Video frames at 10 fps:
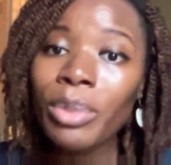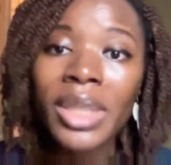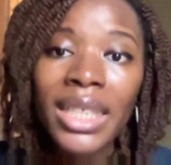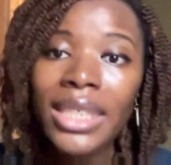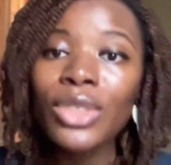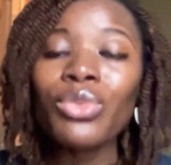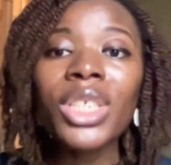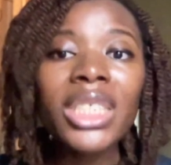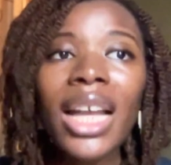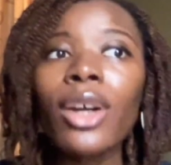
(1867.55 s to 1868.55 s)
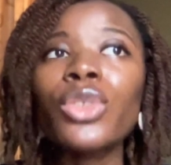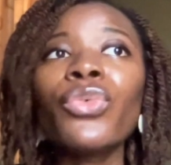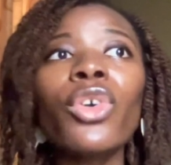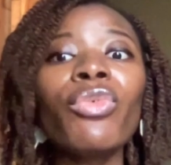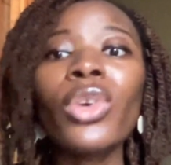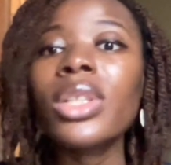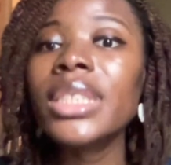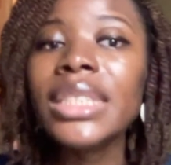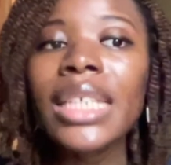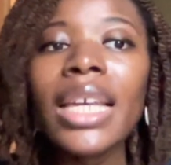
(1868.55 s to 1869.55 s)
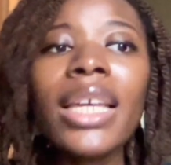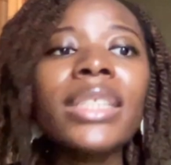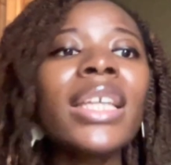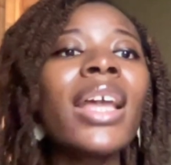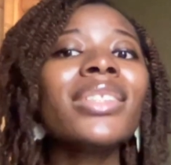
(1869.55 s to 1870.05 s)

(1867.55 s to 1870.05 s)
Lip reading: Please reach out for volunteers.